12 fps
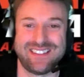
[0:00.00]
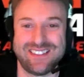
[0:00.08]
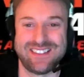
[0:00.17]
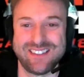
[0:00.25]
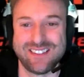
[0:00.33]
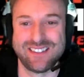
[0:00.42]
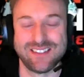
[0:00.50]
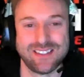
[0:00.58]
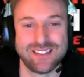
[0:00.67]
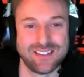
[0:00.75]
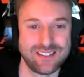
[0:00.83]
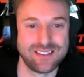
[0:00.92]

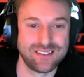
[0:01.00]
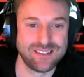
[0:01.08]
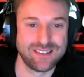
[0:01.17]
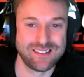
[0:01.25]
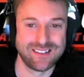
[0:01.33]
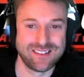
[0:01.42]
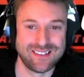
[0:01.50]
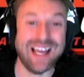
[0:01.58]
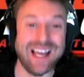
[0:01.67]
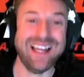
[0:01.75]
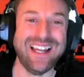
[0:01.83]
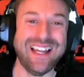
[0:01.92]

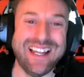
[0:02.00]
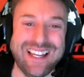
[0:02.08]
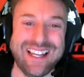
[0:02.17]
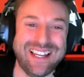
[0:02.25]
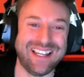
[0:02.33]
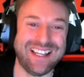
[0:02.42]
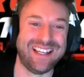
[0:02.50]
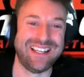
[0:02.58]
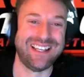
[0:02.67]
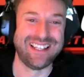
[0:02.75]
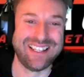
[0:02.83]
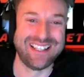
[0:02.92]

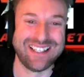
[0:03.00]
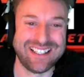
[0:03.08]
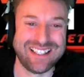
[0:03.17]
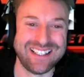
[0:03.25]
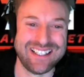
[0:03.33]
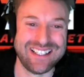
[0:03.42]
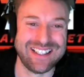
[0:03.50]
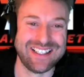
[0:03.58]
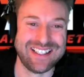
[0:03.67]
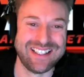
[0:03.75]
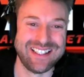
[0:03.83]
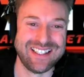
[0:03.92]

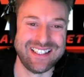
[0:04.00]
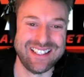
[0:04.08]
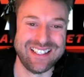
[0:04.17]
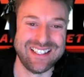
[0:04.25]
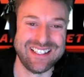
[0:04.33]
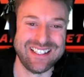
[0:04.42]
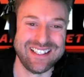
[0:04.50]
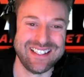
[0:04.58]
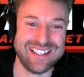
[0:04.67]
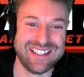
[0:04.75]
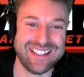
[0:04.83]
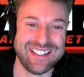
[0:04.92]

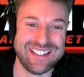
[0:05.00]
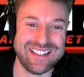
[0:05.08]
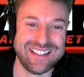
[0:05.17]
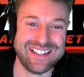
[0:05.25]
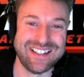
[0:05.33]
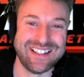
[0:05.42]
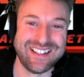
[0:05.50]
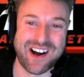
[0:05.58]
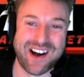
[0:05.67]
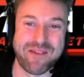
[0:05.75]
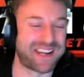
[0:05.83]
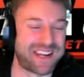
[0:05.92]

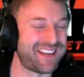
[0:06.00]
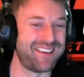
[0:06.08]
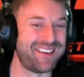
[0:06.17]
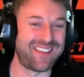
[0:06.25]
This person isn't speaking.